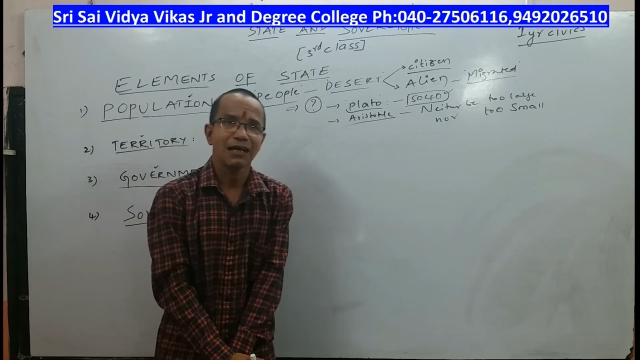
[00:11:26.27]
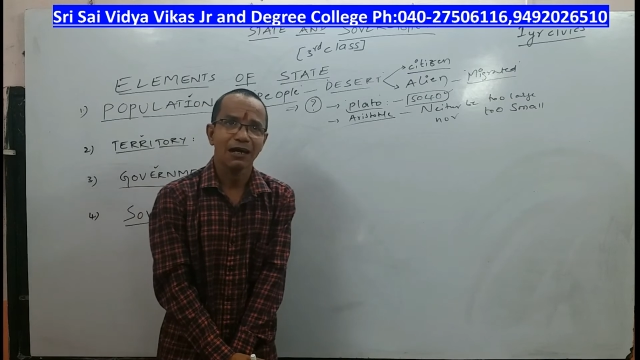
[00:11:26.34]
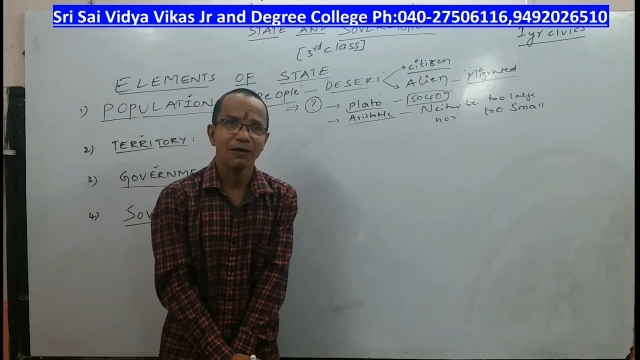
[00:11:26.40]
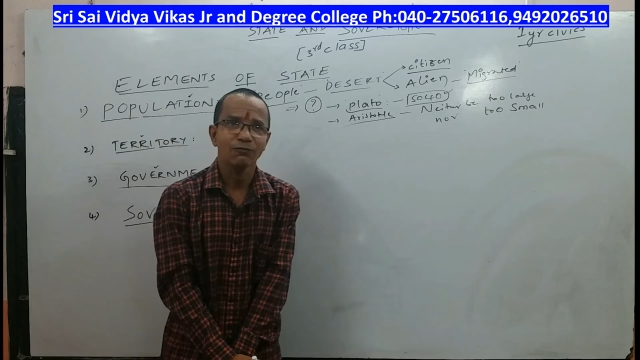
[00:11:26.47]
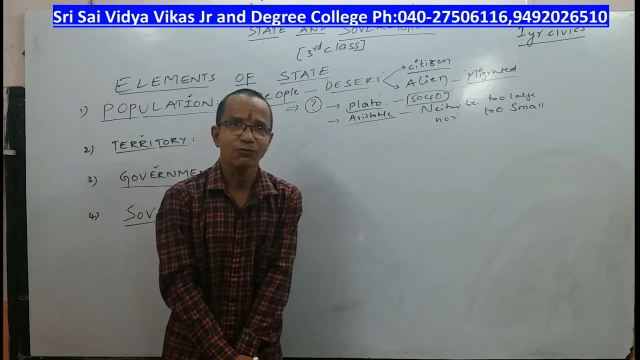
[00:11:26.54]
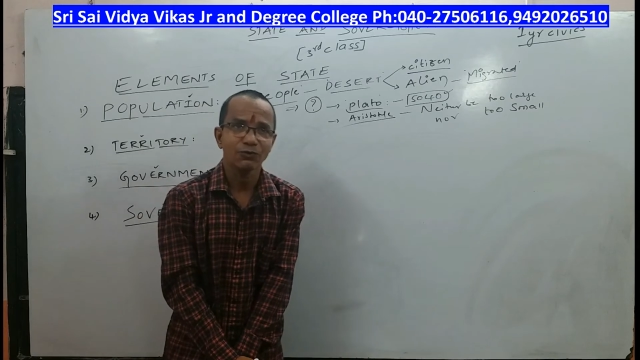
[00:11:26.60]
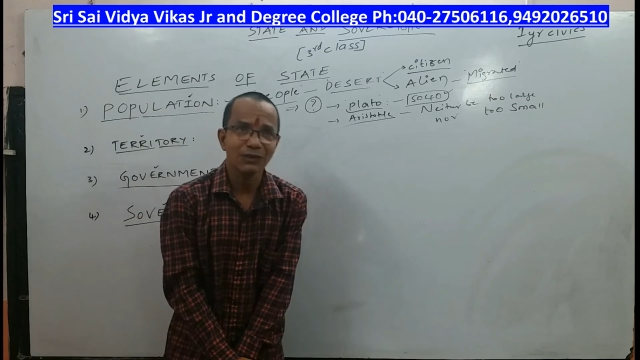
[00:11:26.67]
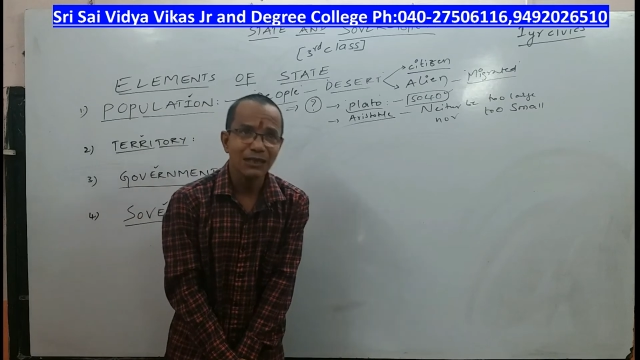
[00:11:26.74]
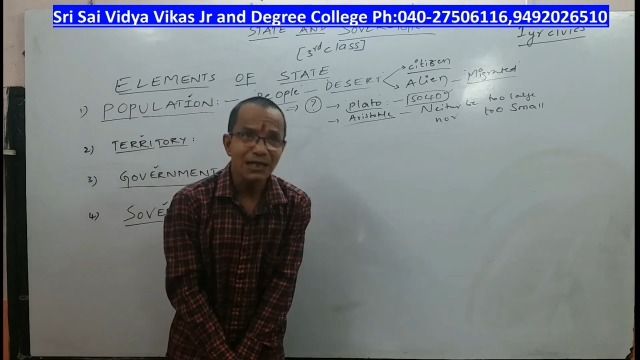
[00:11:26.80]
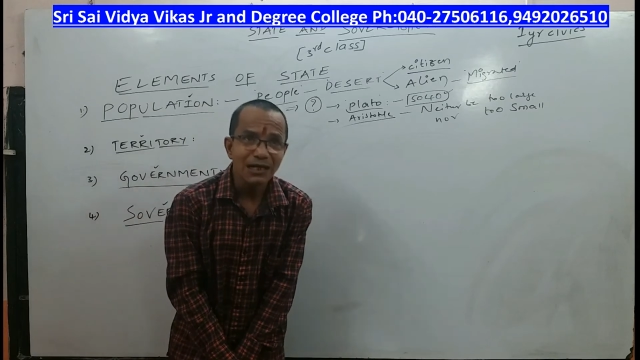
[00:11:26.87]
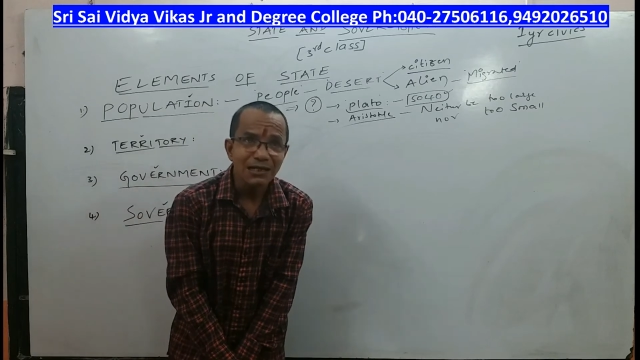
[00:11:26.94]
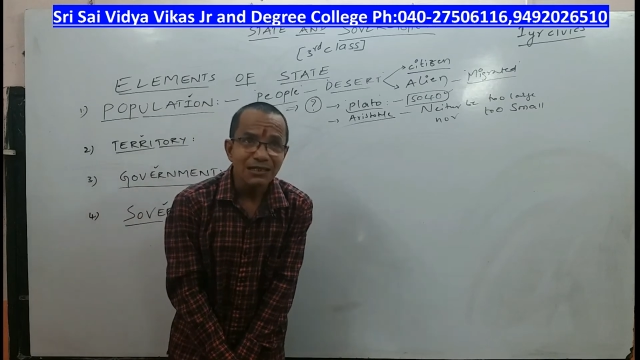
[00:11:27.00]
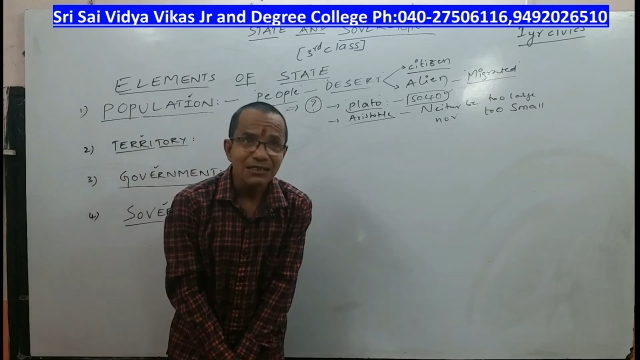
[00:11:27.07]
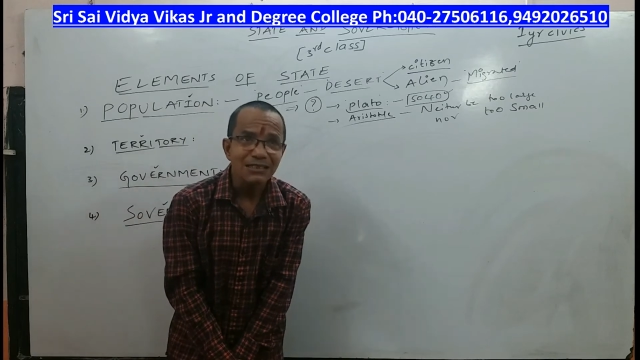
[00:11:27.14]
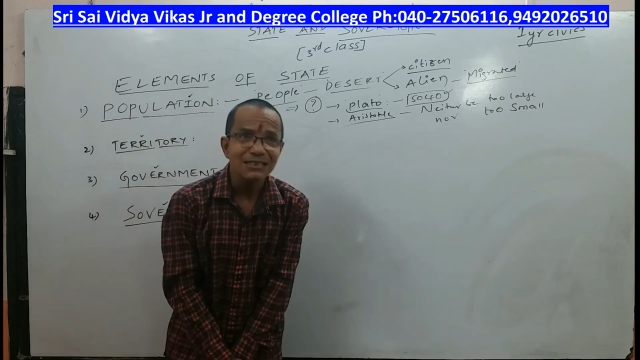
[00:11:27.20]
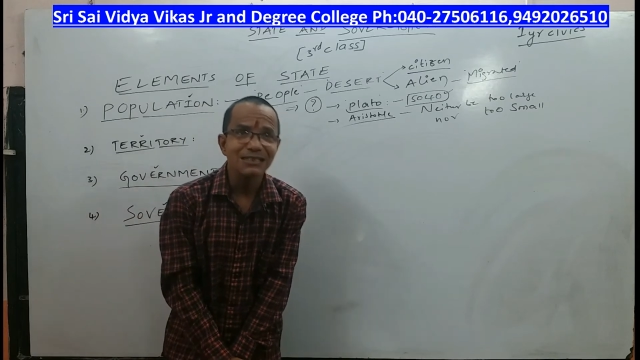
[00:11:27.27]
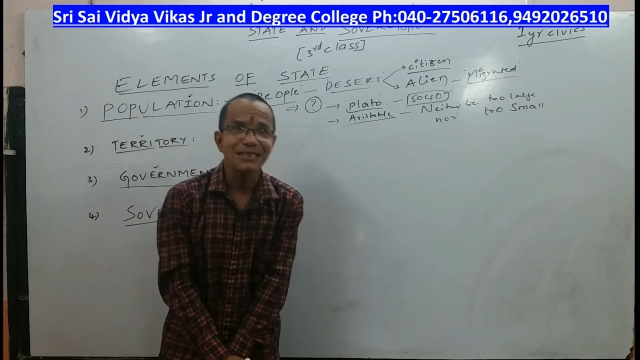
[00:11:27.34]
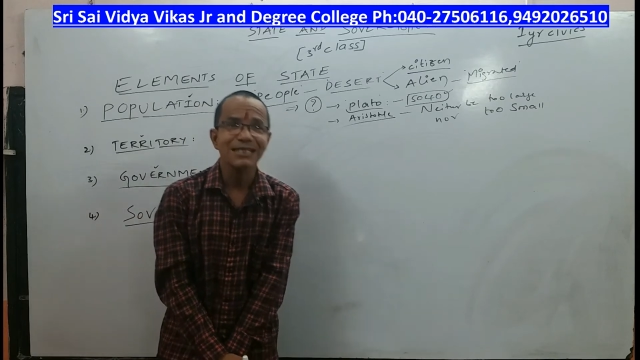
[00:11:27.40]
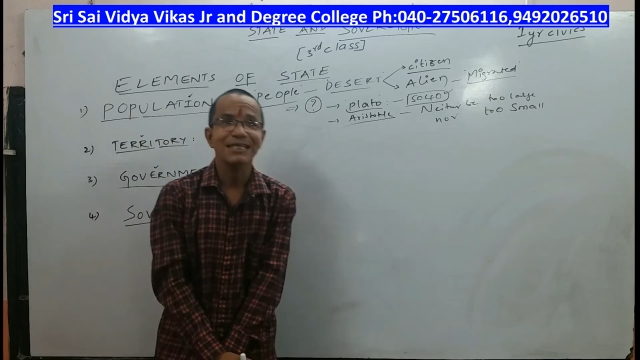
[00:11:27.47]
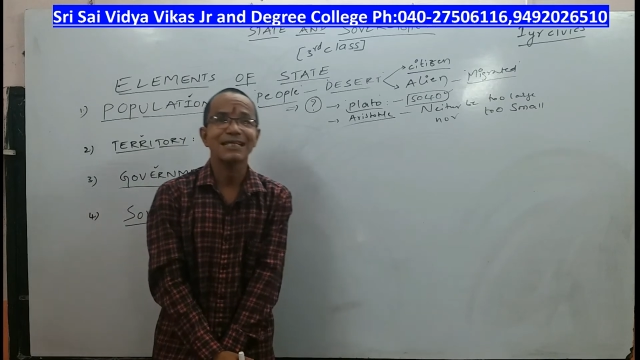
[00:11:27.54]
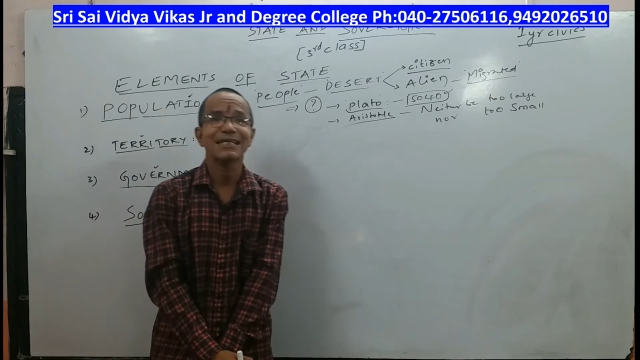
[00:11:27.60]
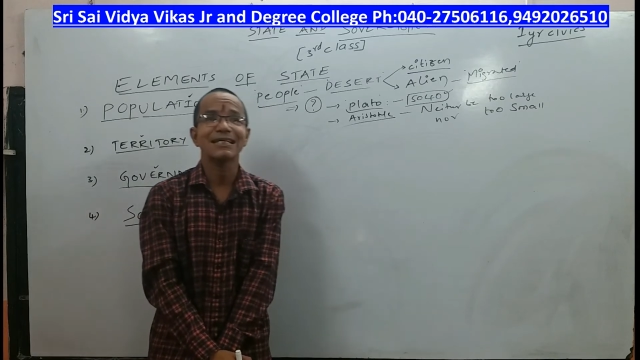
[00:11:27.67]
of the
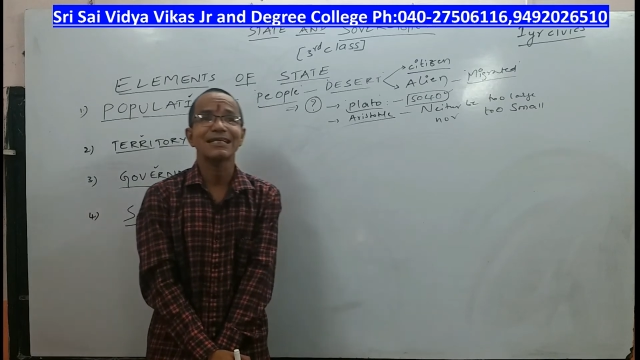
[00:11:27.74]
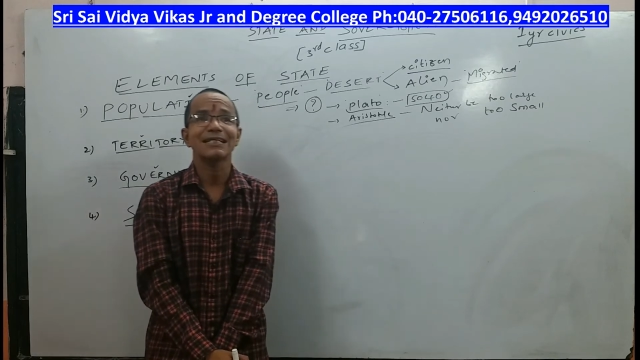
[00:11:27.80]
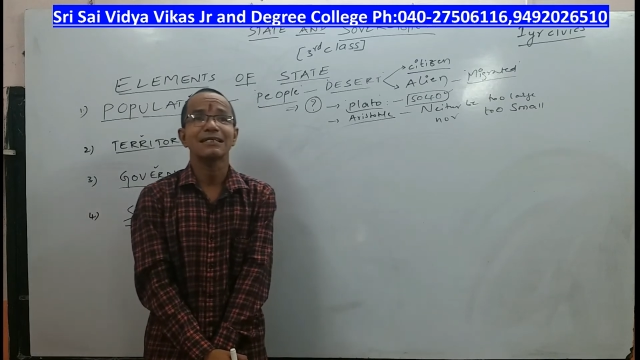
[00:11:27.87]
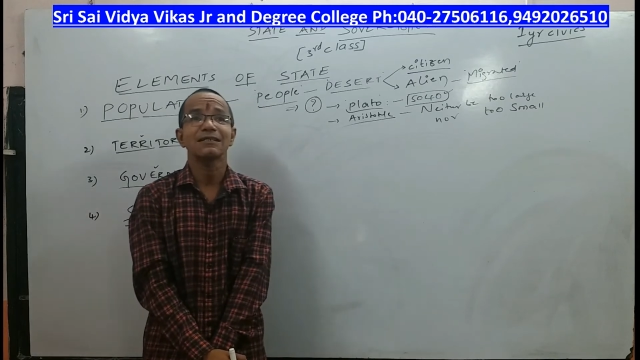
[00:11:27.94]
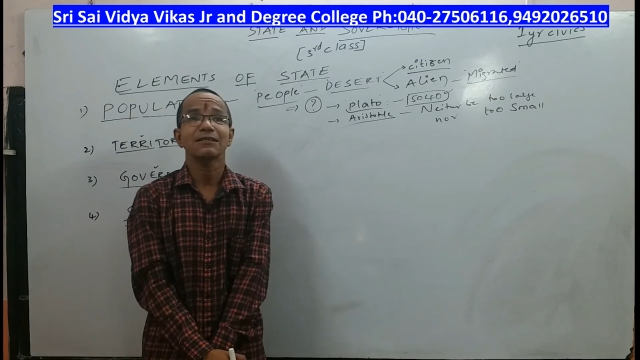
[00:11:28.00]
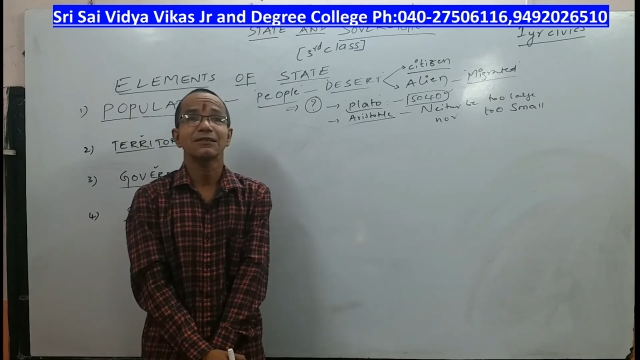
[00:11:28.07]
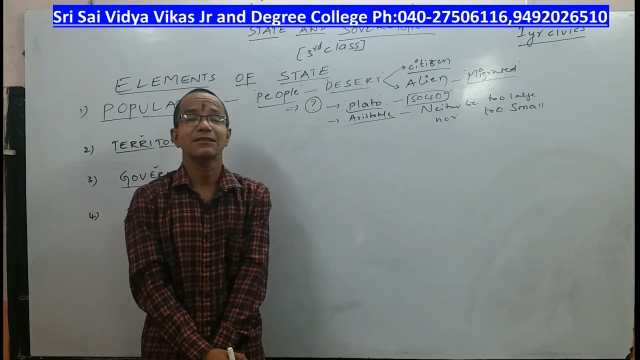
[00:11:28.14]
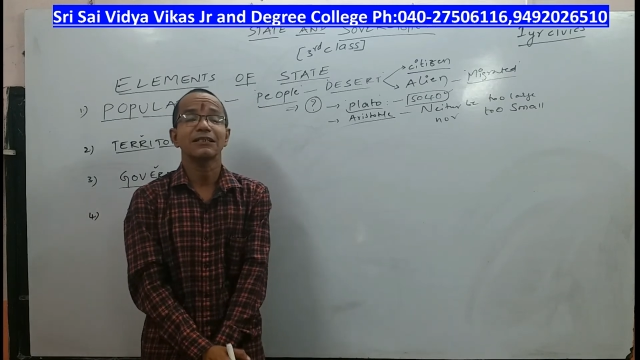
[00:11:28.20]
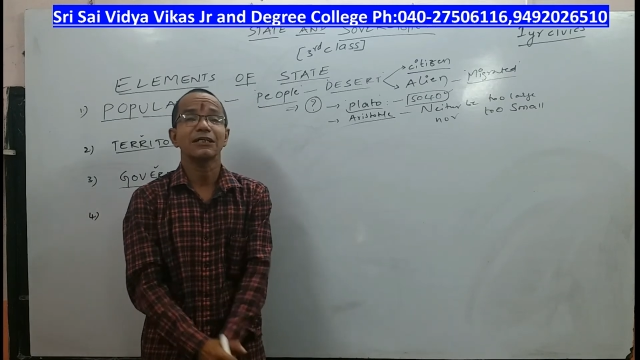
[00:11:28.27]
state.